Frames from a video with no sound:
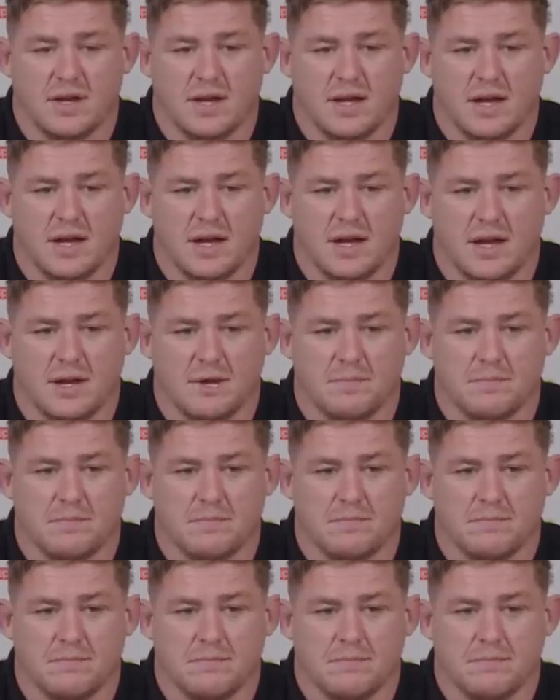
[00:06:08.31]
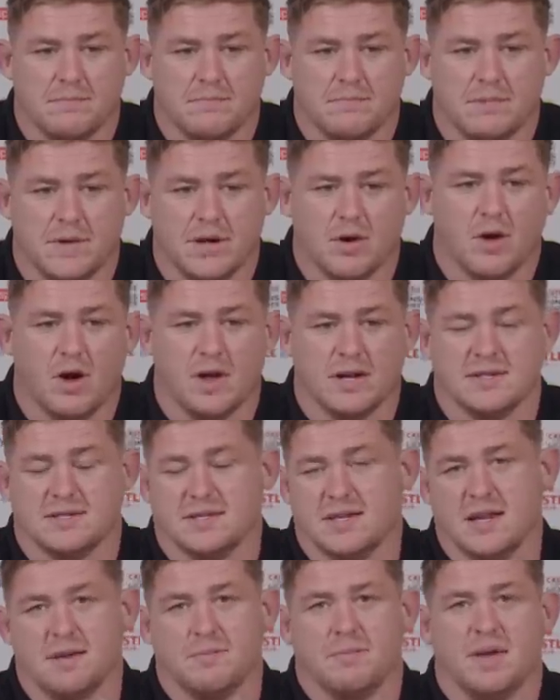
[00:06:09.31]
Um, you know, on the
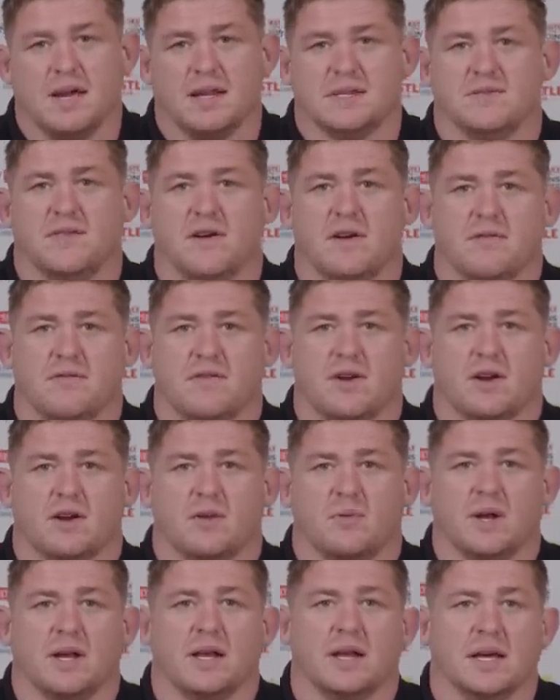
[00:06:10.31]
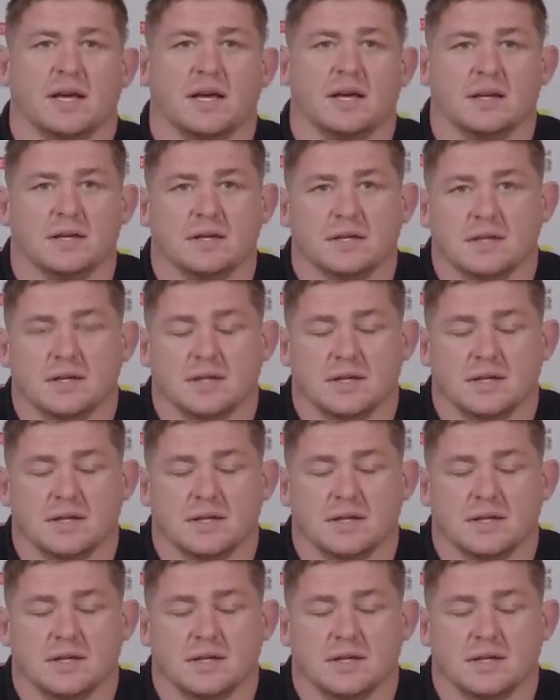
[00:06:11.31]
same page very, very quickly.